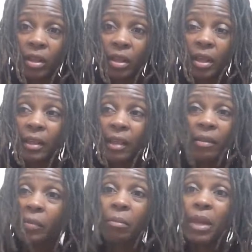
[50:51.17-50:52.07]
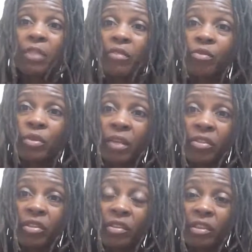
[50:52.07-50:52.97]
That's something many of us would never
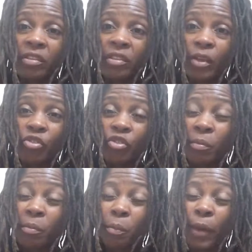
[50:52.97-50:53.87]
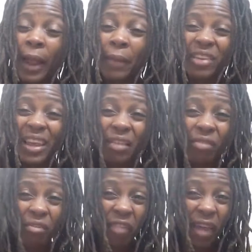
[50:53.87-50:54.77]
distinguish or perhaps can't even
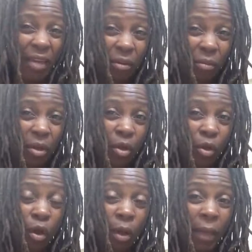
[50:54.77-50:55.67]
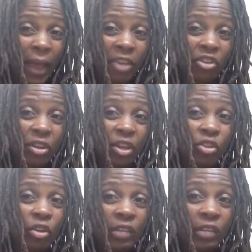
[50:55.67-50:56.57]
fathom or imagine. You're
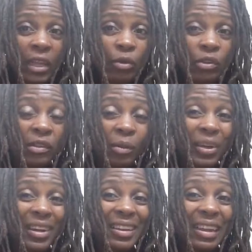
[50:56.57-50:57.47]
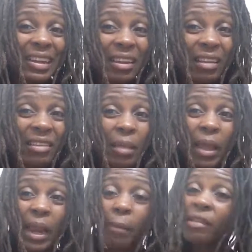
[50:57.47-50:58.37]
dealing with someone that doesn't, he may
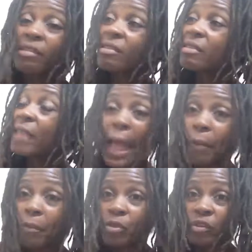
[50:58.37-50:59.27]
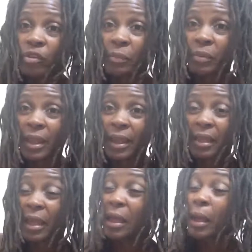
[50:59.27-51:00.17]
not be stabbing you or something like
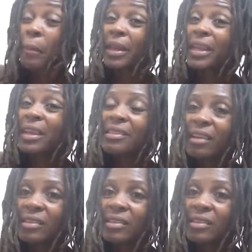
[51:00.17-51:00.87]
that, but he does